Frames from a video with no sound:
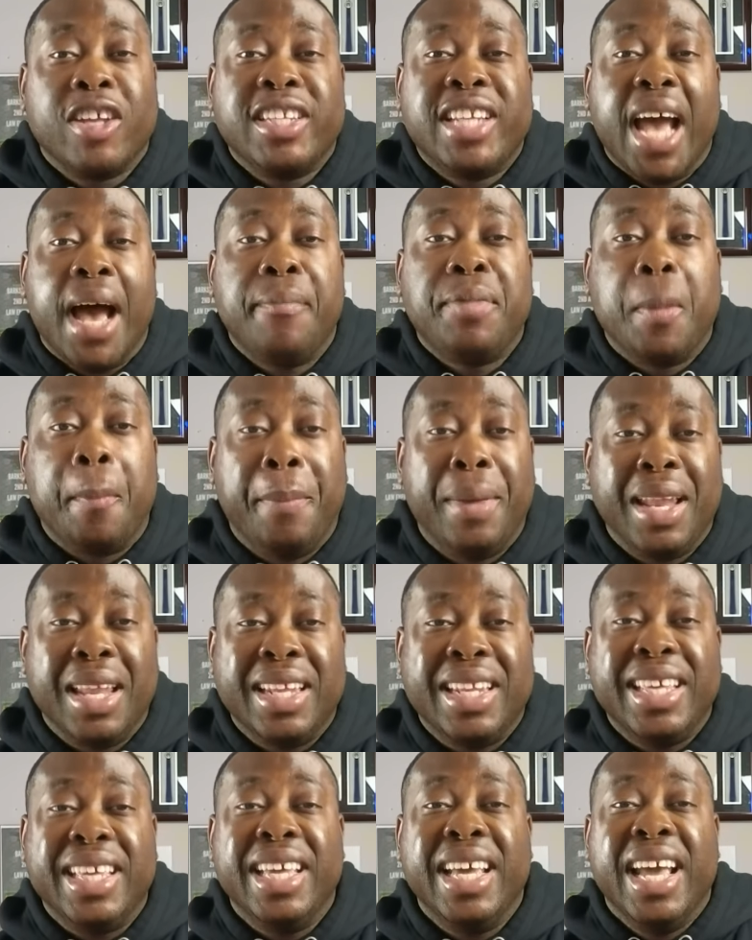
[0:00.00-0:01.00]

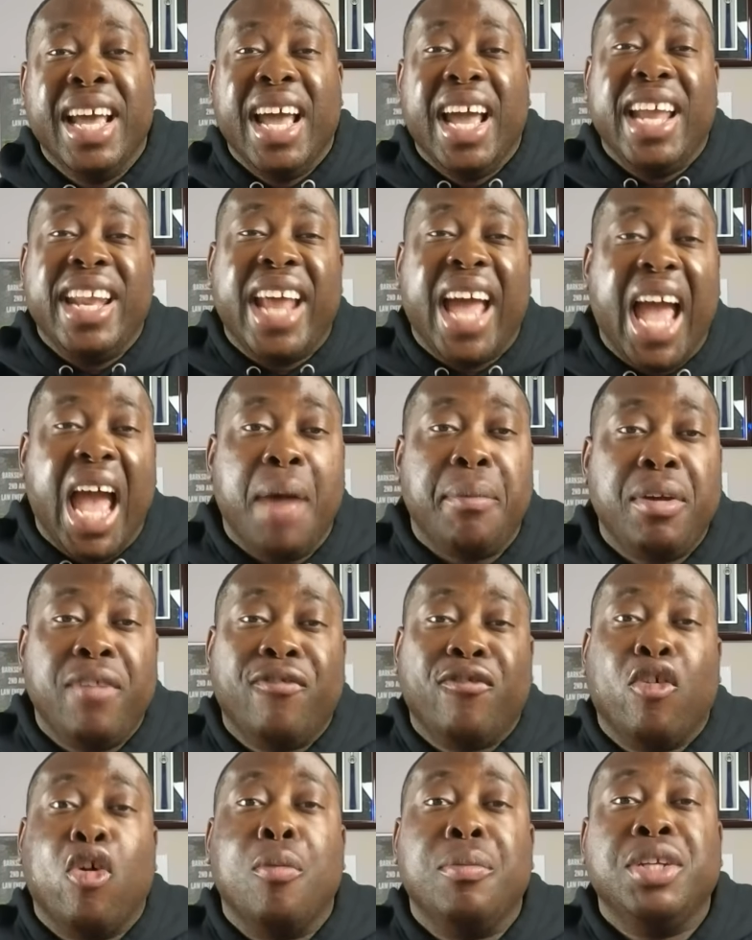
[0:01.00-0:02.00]
adaptability in habit
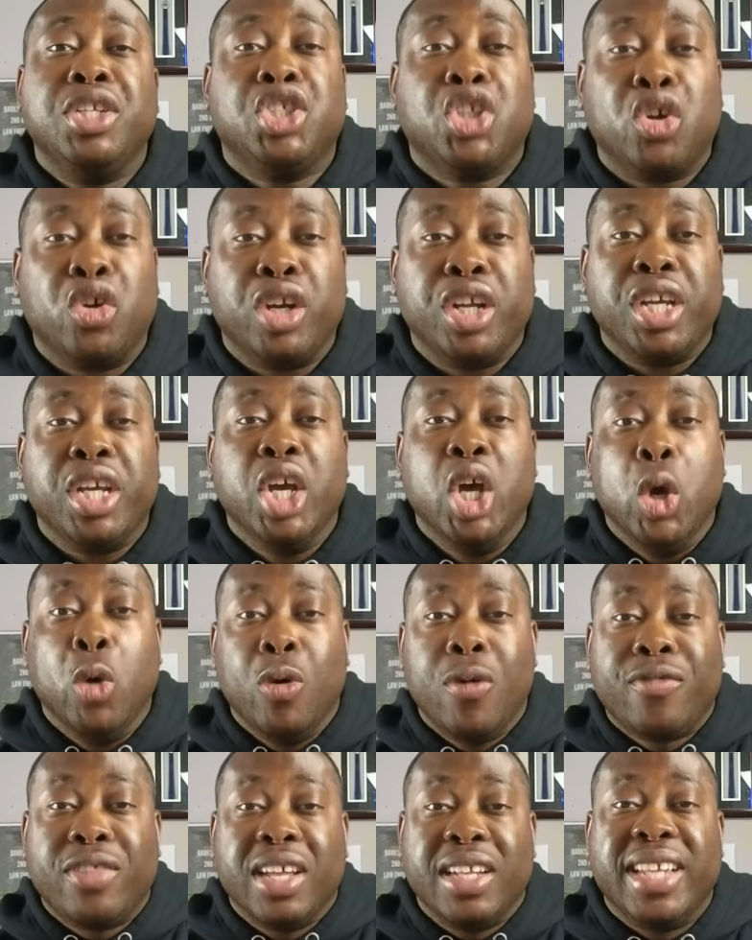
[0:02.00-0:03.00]
forming journey
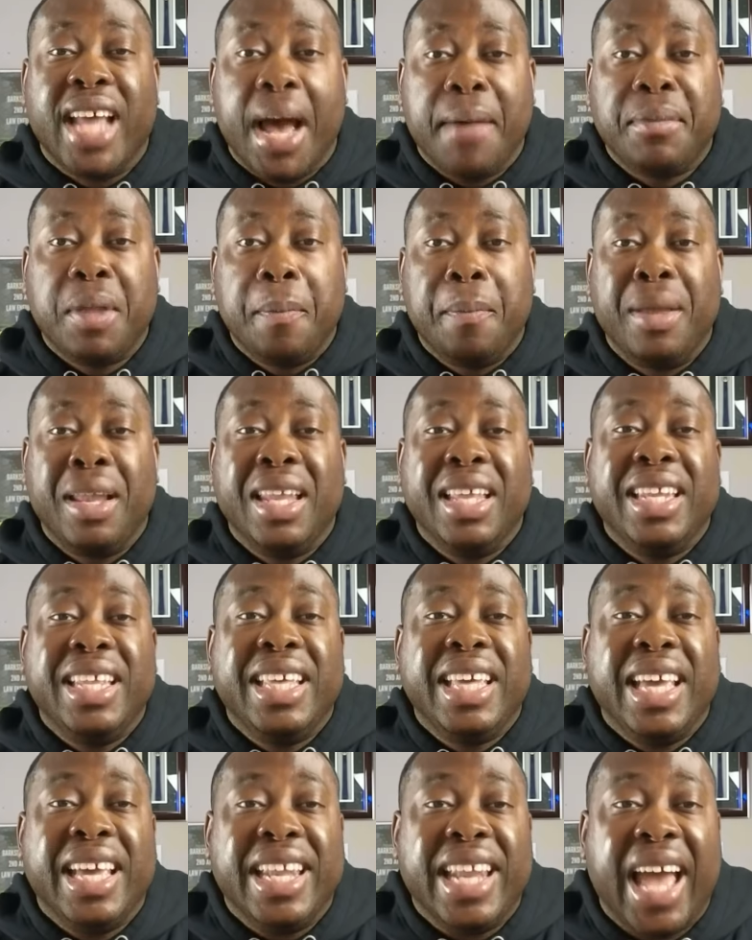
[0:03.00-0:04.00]
with the
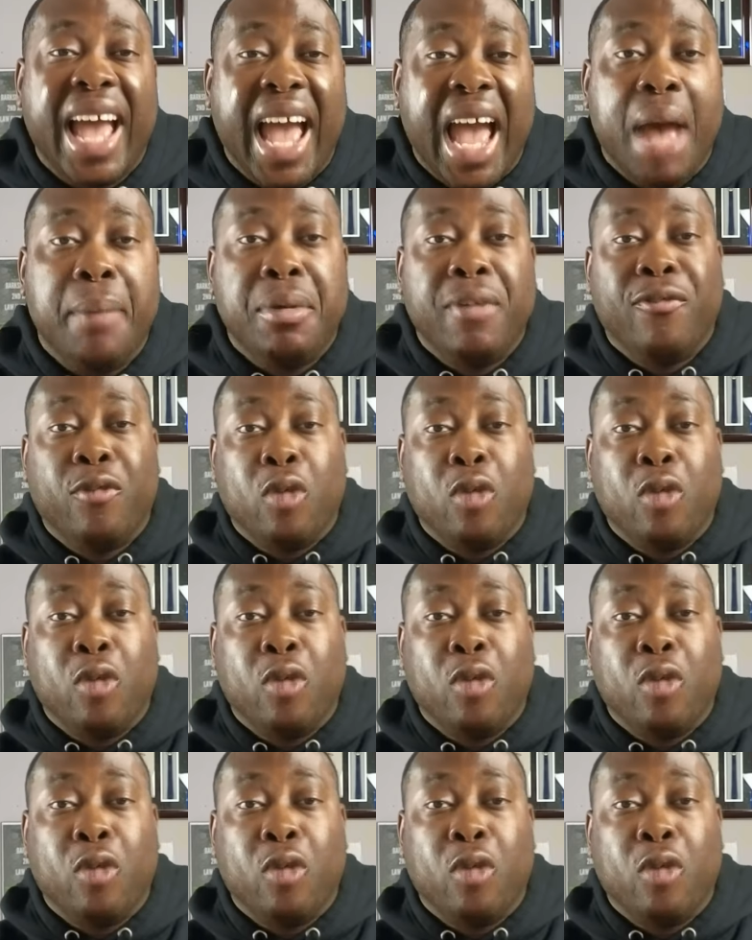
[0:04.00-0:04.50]
adaptability in habit